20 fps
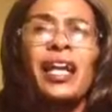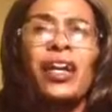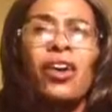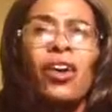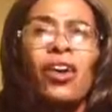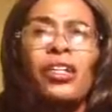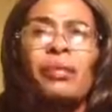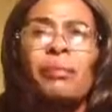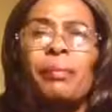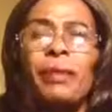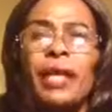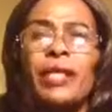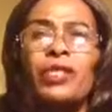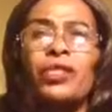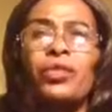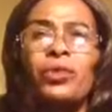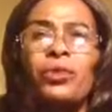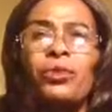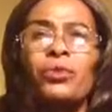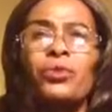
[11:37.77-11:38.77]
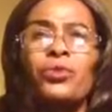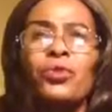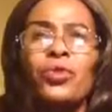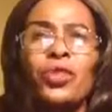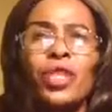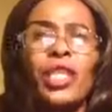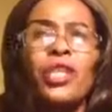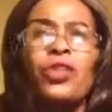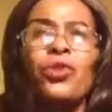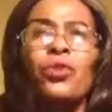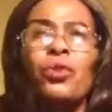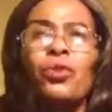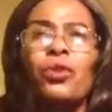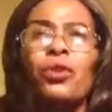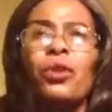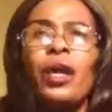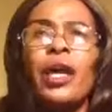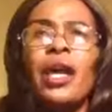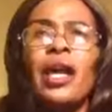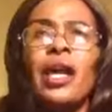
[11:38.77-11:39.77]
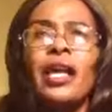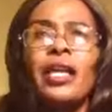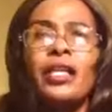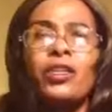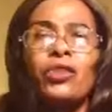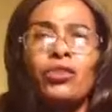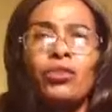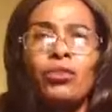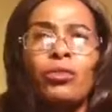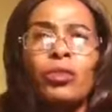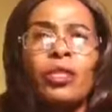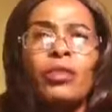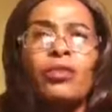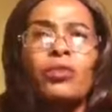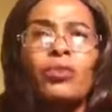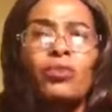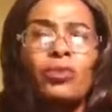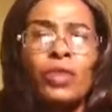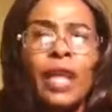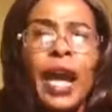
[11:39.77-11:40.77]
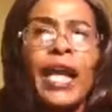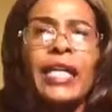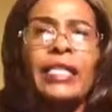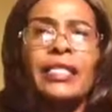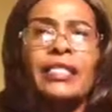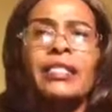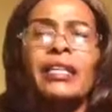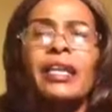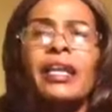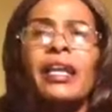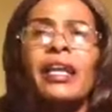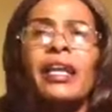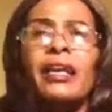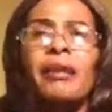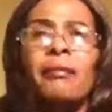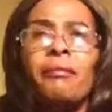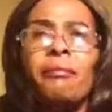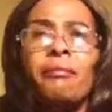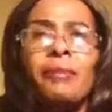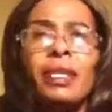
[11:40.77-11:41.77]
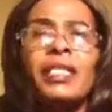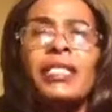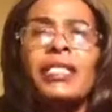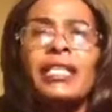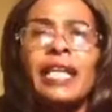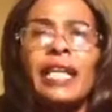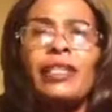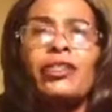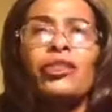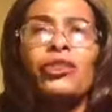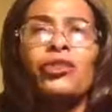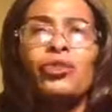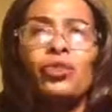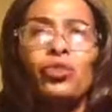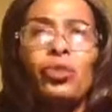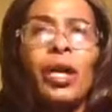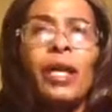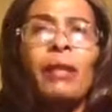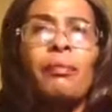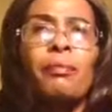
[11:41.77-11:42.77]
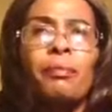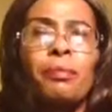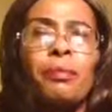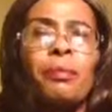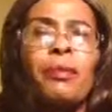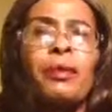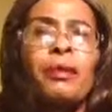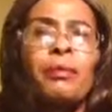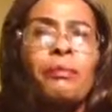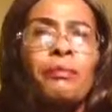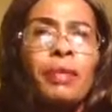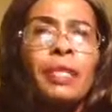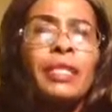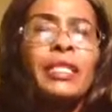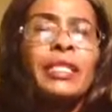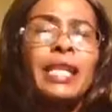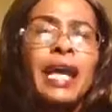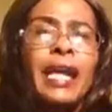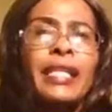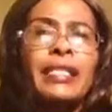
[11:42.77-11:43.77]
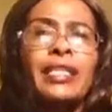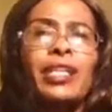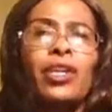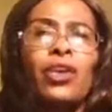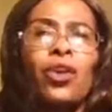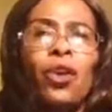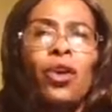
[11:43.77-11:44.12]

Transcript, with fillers: God bless you. See you tonight, midnight, 12 midnight.